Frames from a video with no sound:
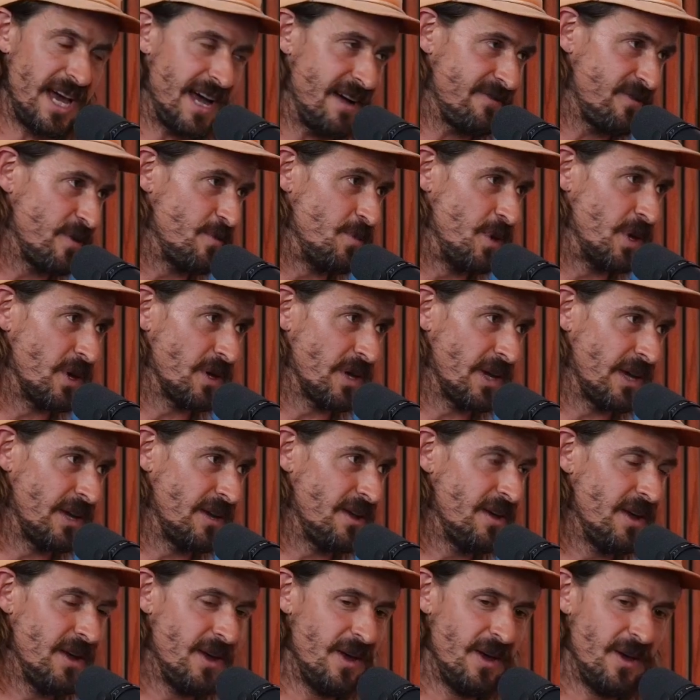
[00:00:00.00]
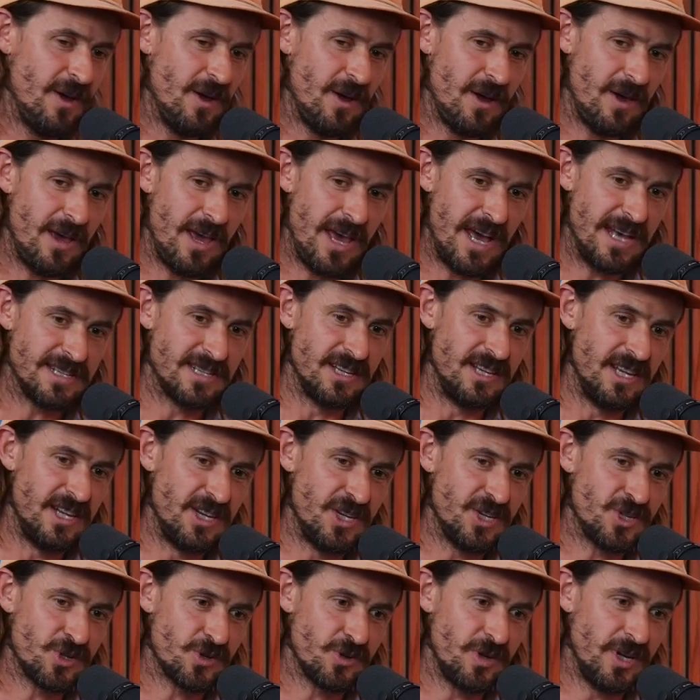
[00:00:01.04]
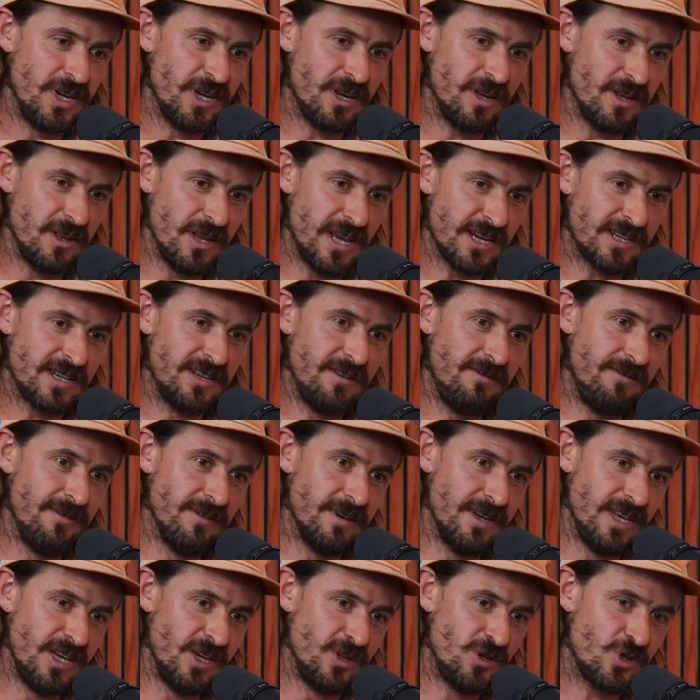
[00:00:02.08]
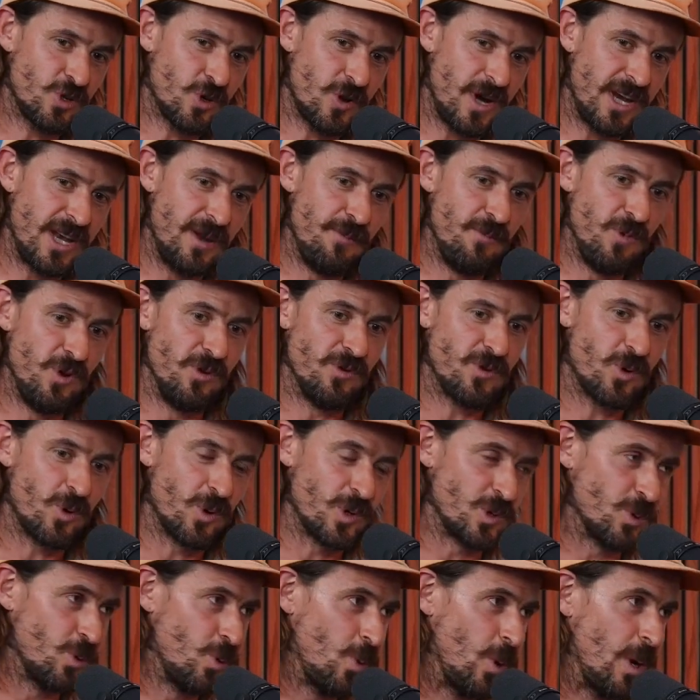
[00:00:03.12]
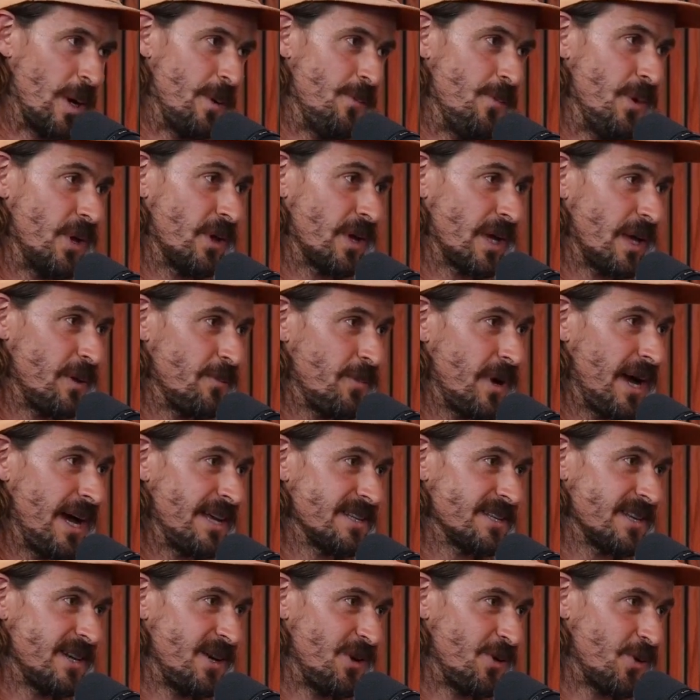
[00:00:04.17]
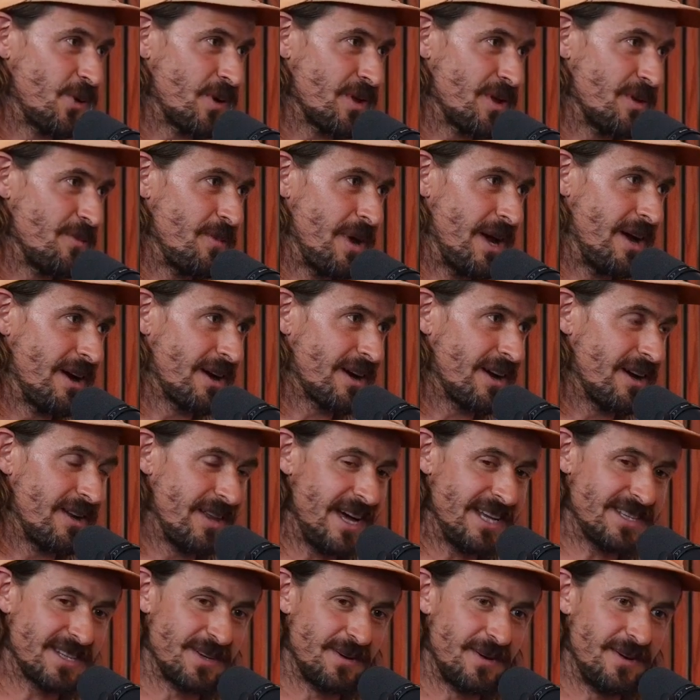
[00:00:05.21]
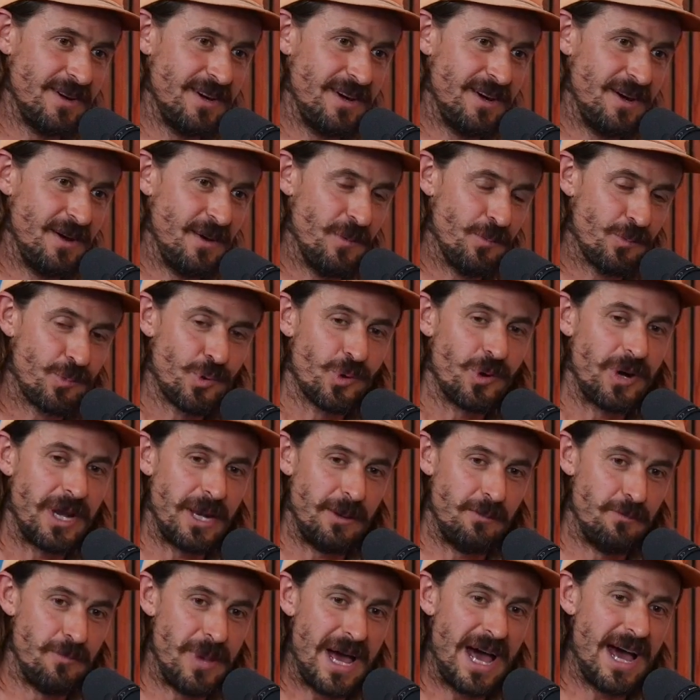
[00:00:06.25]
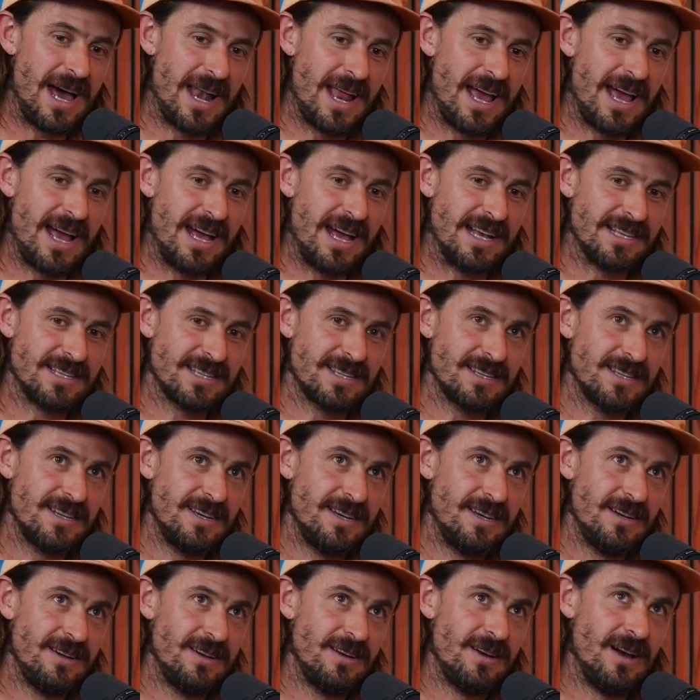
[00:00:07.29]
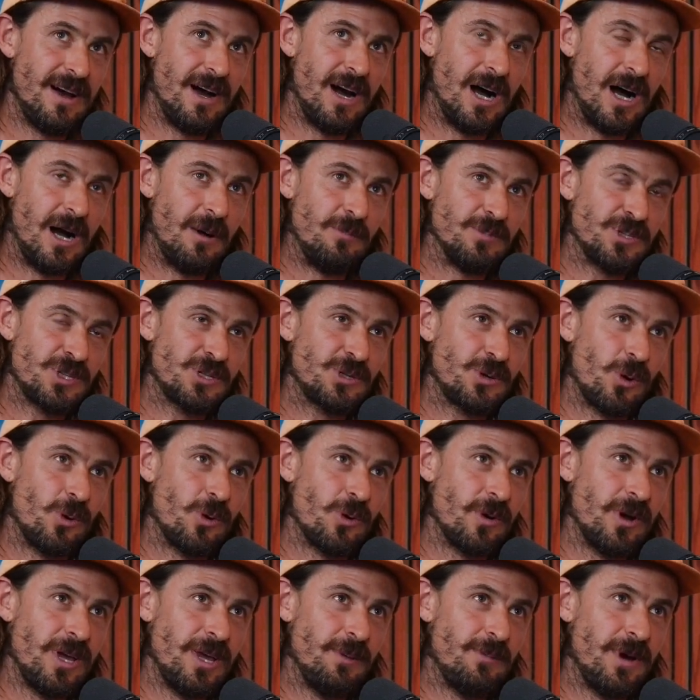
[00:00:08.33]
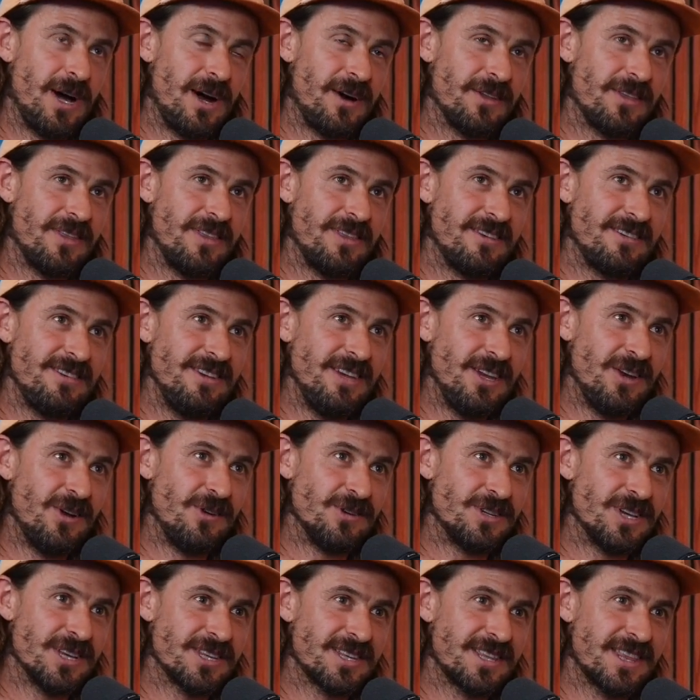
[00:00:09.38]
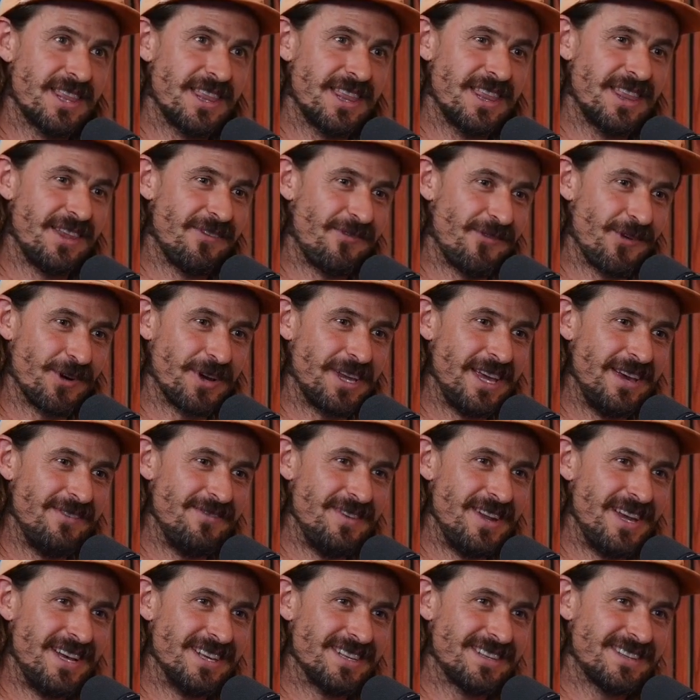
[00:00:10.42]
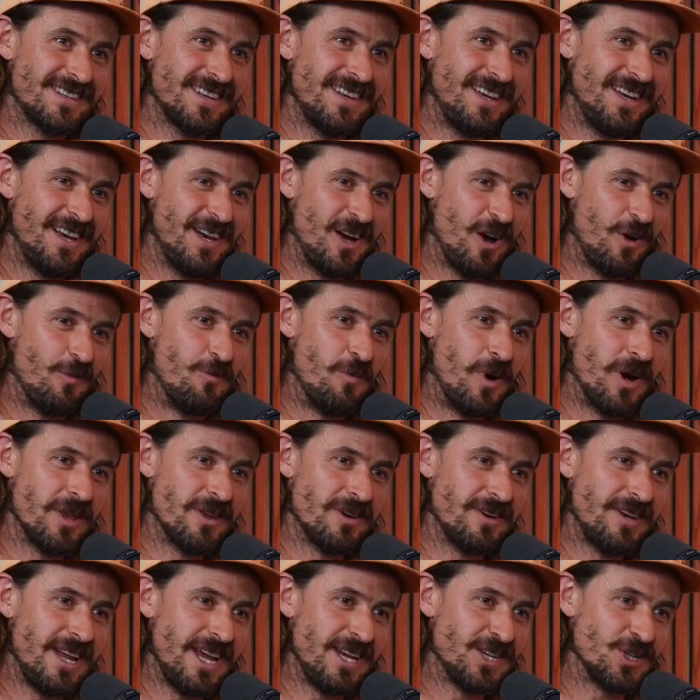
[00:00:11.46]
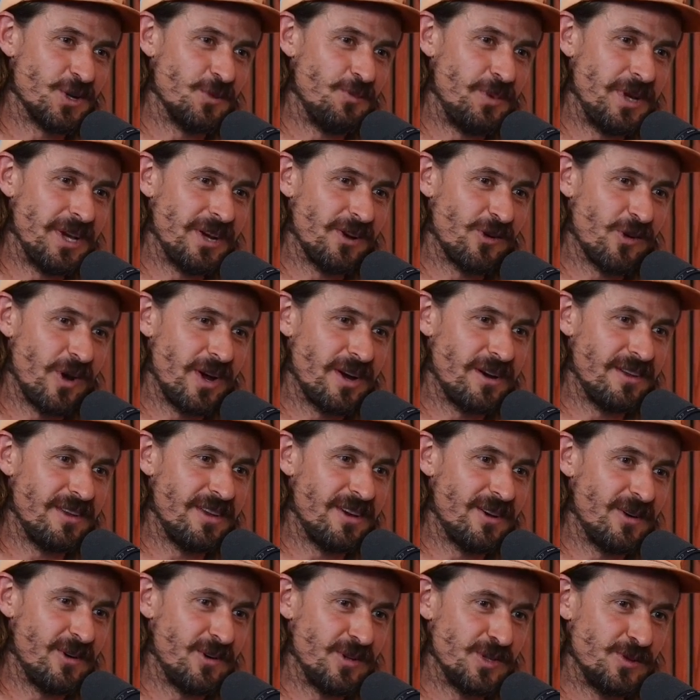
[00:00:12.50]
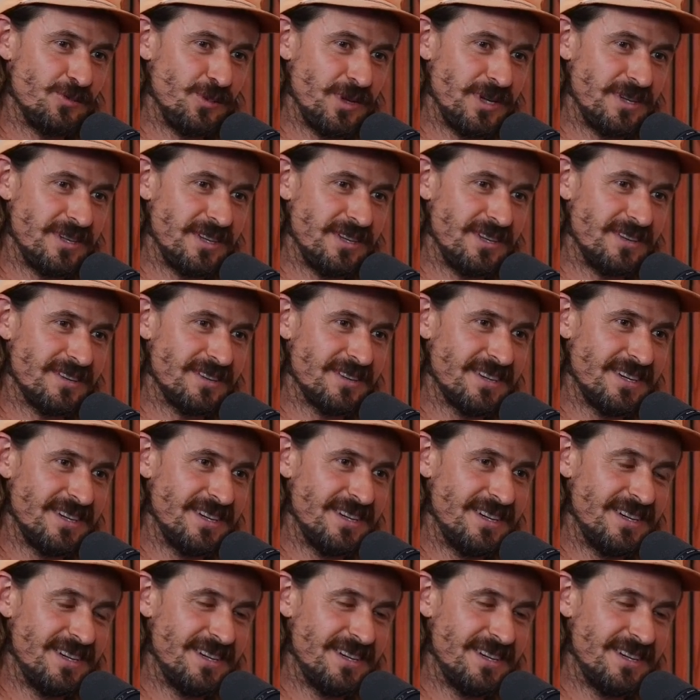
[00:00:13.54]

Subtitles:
to 500,000 as an industry, collectively trying to move towards 1 million bison in North America, that's a pretty badass story about, just the forgiveness of Mother Nature being greater than our own species'